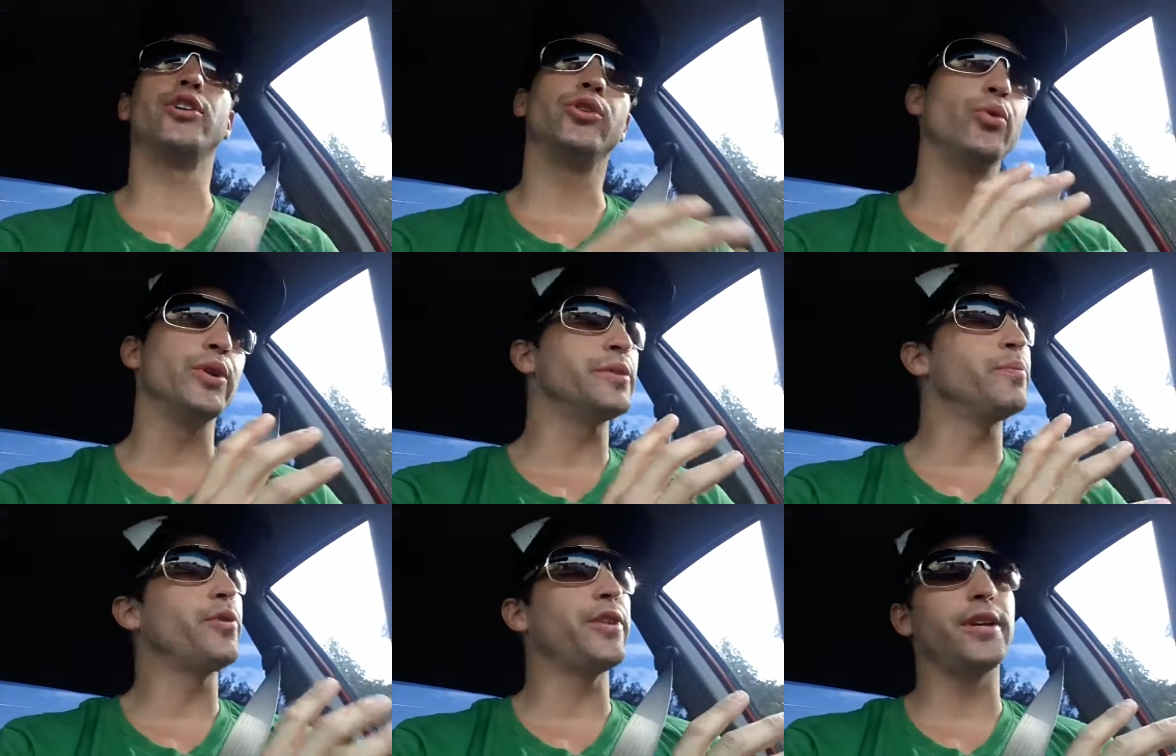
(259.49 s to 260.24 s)
You do a
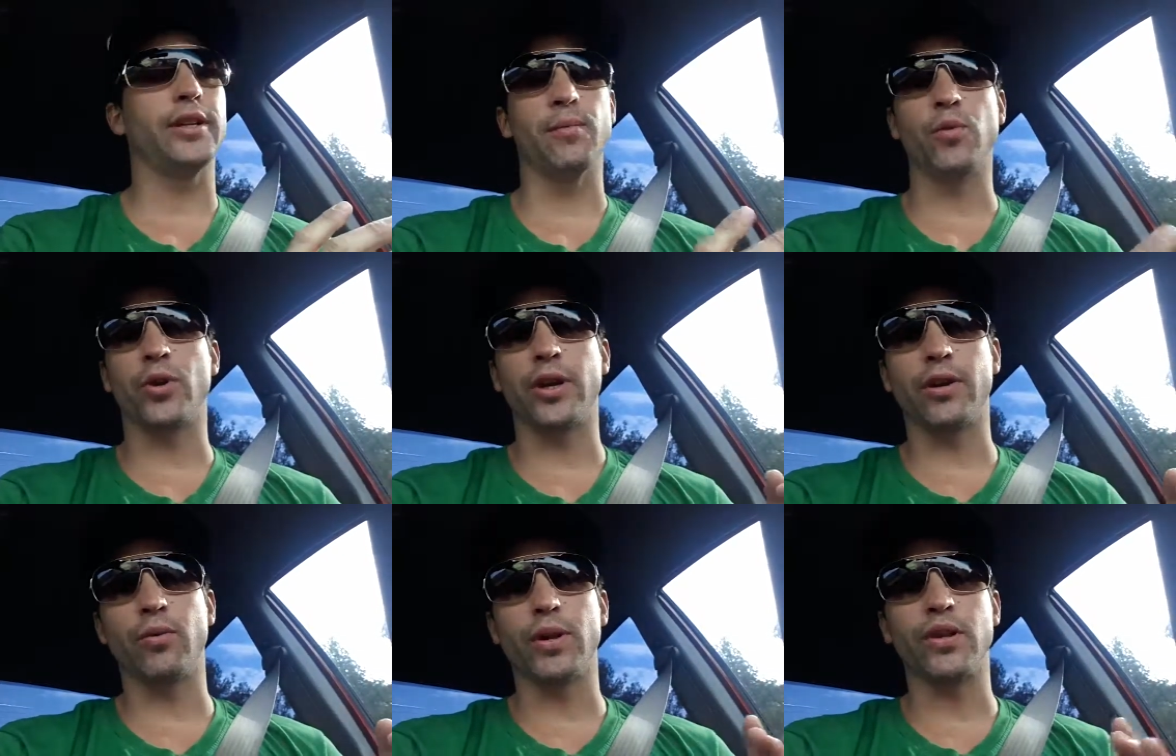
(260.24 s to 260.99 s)
smoothie in the
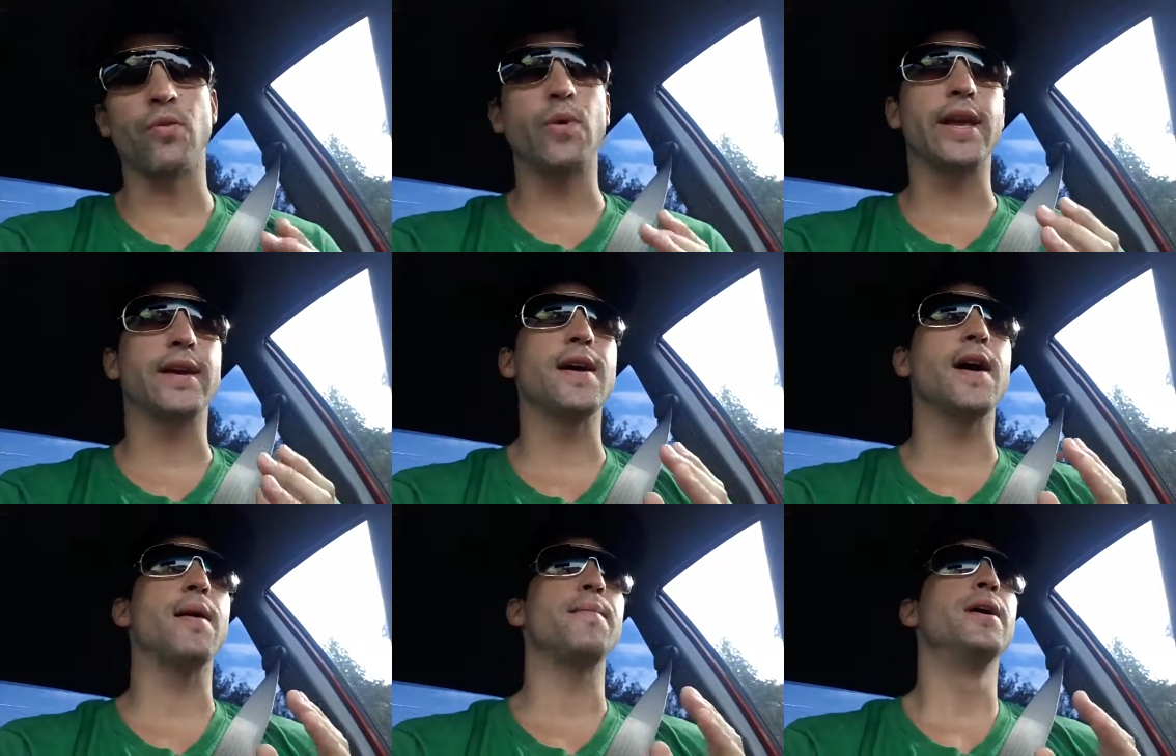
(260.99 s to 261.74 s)
morning when you wake
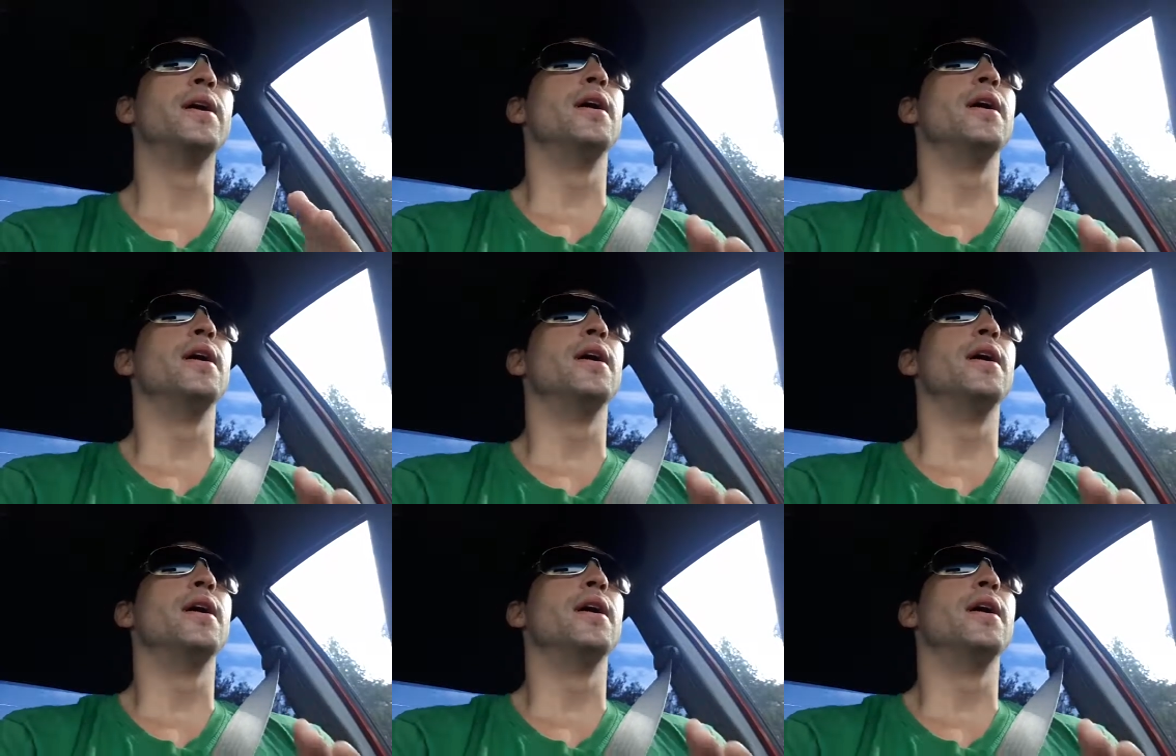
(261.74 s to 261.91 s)
up,